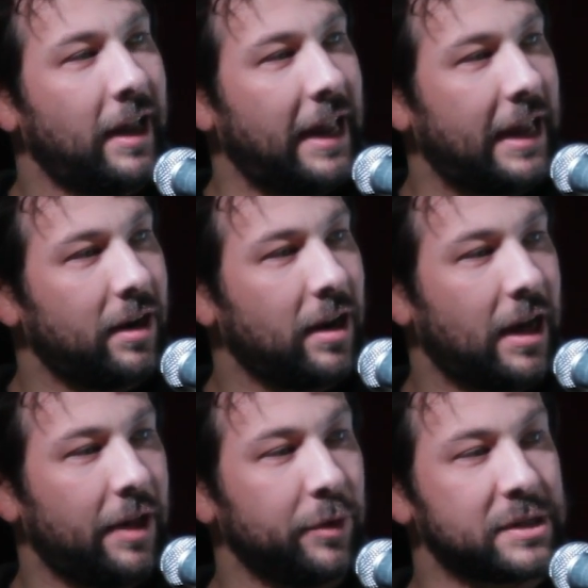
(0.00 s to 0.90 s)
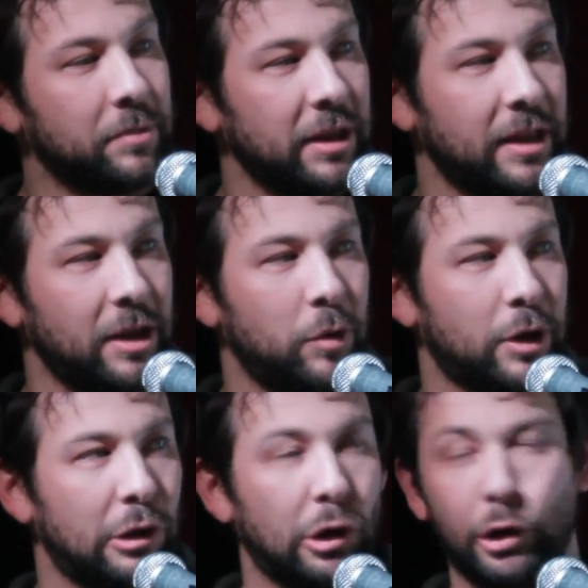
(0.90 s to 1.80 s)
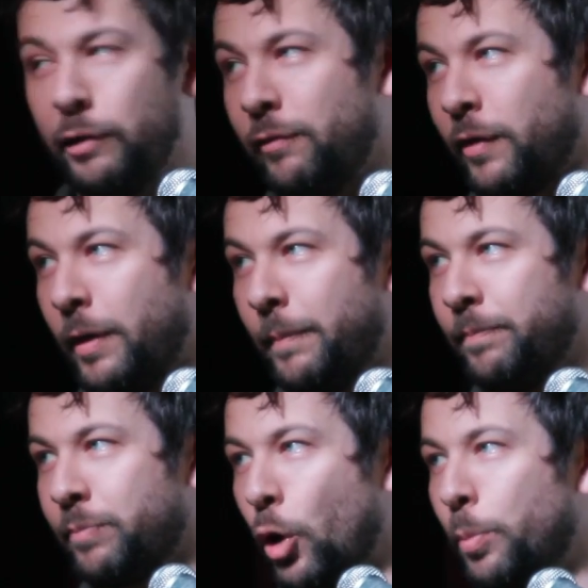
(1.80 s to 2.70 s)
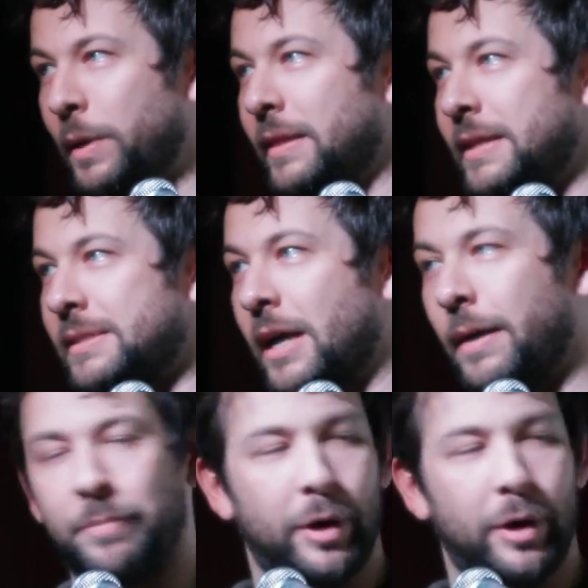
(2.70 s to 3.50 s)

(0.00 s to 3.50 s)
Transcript: And there was something that you could learn from opening these up.